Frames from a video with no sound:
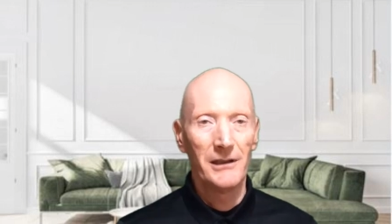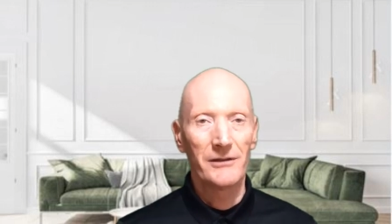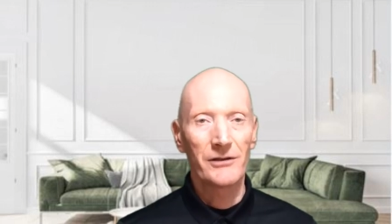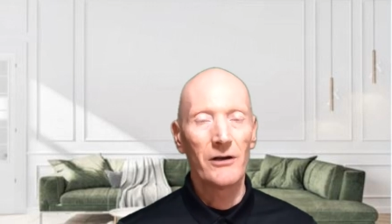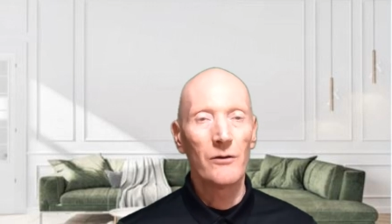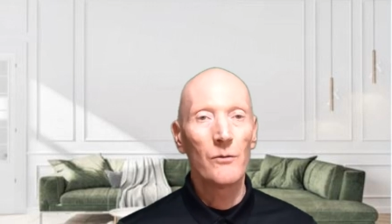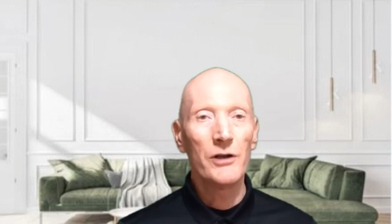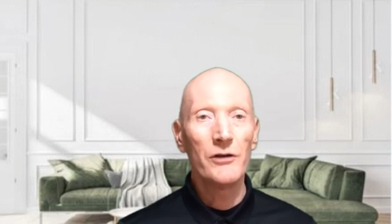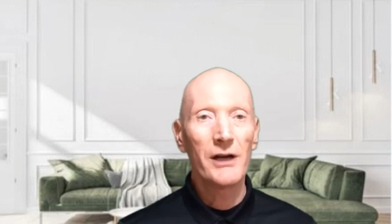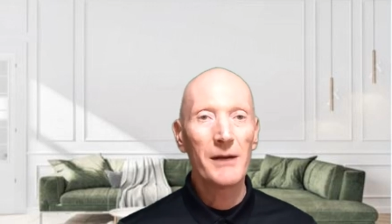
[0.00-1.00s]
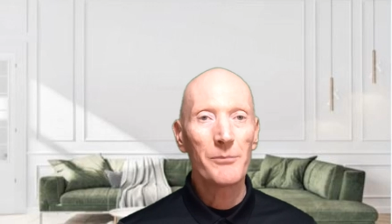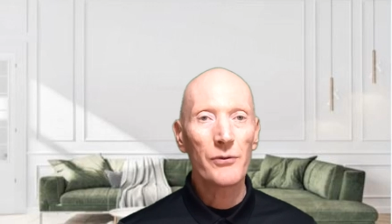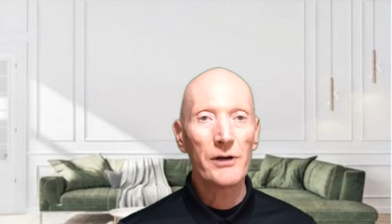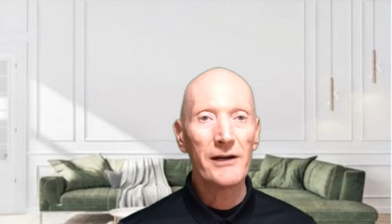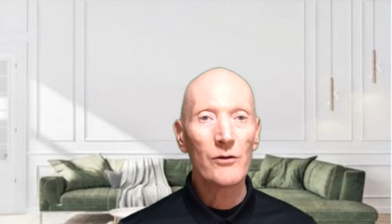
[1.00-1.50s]
So when you get
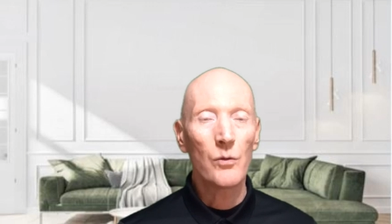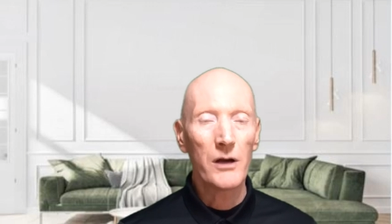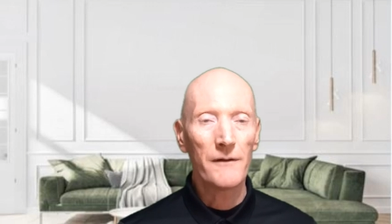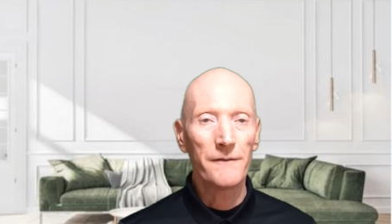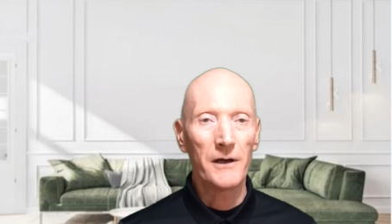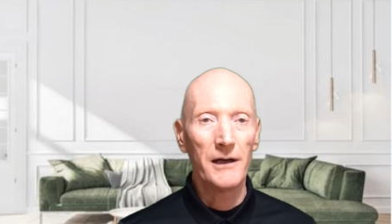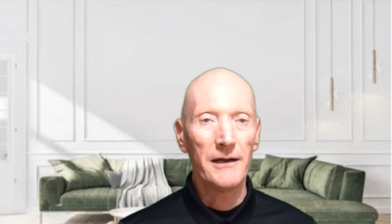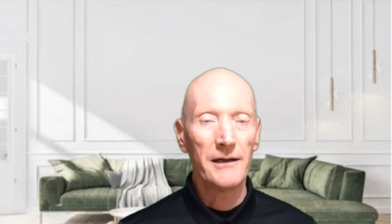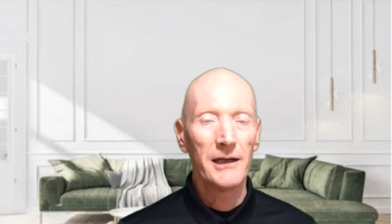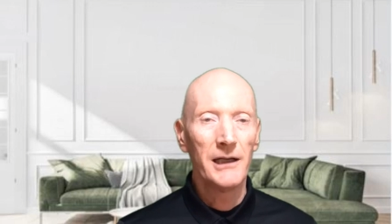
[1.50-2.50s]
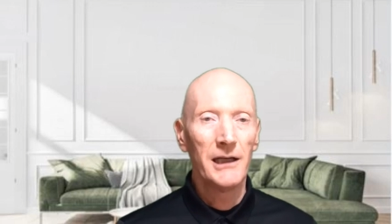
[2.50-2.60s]
pre-qualified,